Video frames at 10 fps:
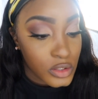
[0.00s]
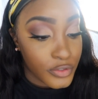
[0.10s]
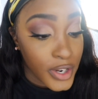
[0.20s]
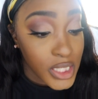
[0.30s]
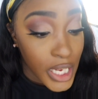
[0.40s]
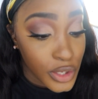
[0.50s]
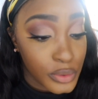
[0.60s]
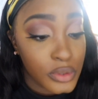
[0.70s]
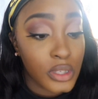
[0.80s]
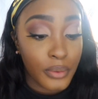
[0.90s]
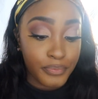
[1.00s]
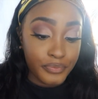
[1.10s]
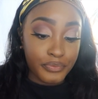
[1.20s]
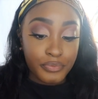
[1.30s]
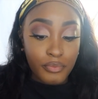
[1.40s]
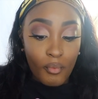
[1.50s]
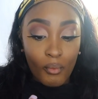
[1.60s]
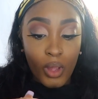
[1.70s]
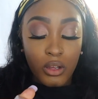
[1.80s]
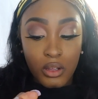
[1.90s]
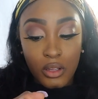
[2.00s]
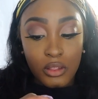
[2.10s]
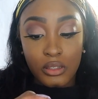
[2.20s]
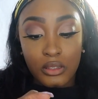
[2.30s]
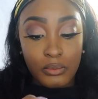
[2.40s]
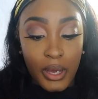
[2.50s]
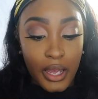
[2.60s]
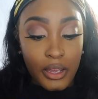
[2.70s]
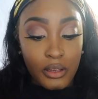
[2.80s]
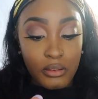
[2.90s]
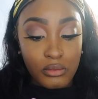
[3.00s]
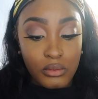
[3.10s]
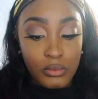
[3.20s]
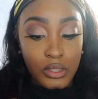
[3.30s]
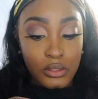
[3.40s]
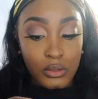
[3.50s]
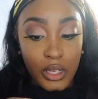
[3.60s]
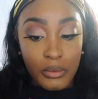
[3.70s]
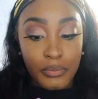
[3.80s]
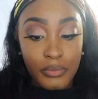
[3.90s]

First I use, this is by, there's no name.